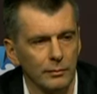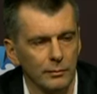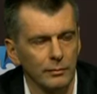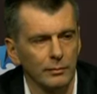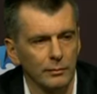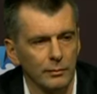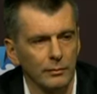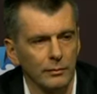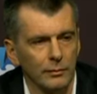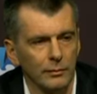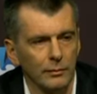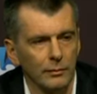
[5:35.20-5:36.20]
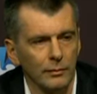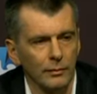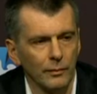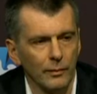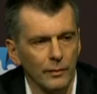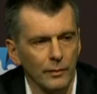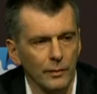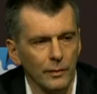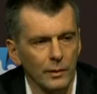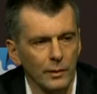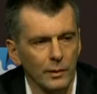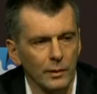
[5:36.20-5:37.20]
the wrong decisions? Did you need to build
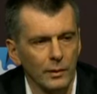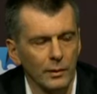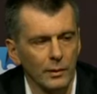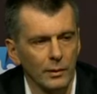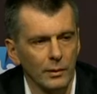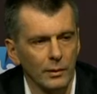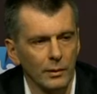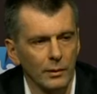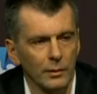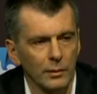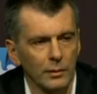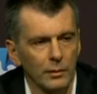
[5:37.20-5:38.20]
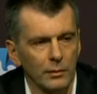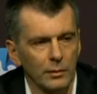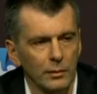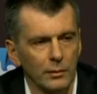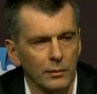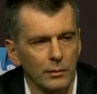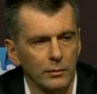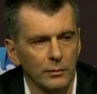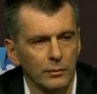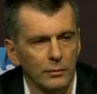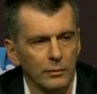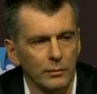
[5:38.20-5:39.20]
slowly in the beginning rather than what you guys tried
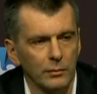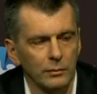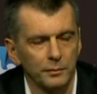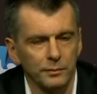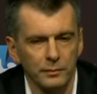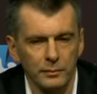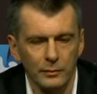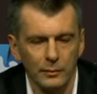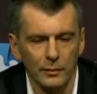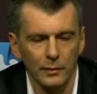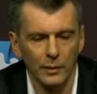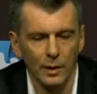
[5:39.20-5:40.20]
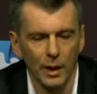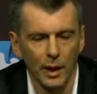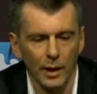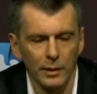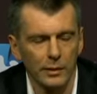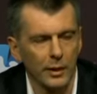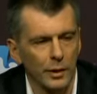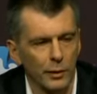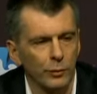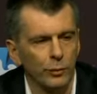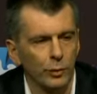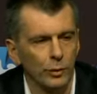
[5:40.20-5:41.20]
to do? Mm, I
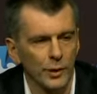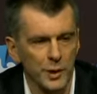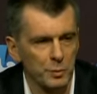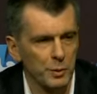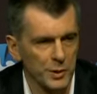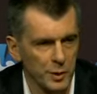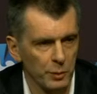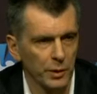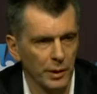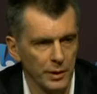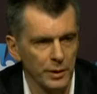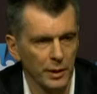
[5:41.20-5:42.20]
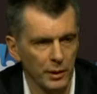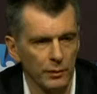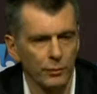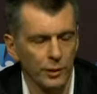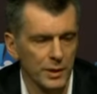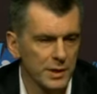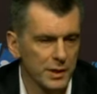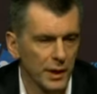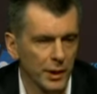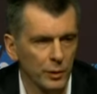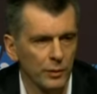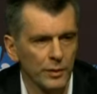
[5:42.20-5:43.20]
take full responsibility for the
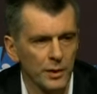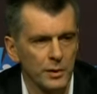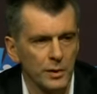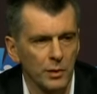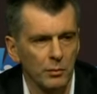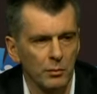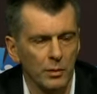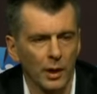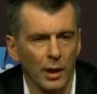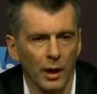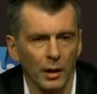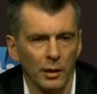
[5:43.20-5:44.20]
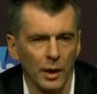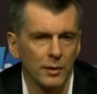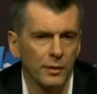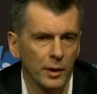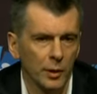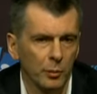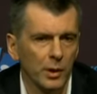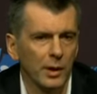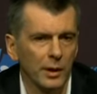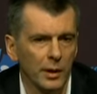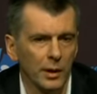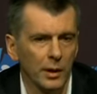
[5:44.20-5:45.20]
state of the team, and I think
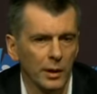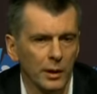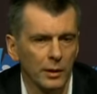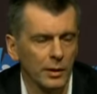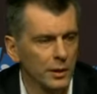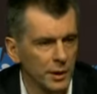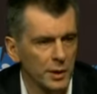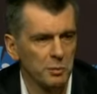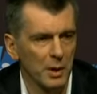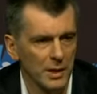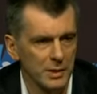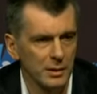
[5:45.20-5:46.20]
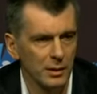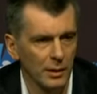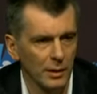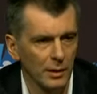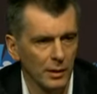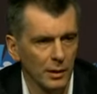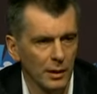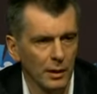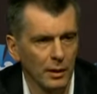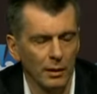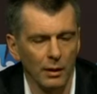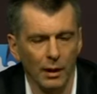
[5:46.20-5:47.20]
Billy King did his best.
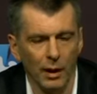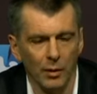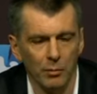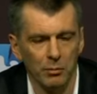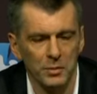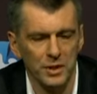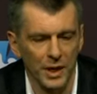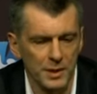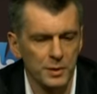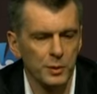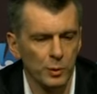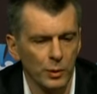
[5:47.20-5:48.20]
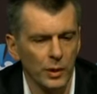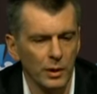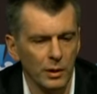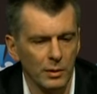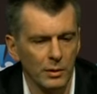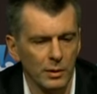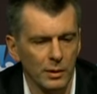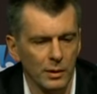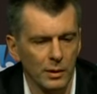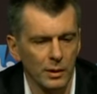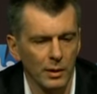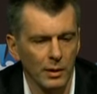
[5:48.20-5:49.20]
Uh, just we need uh,
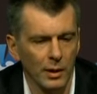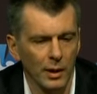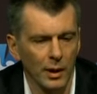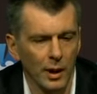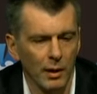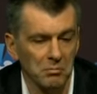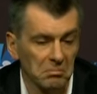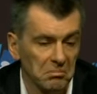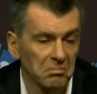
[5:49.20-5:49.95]
uh,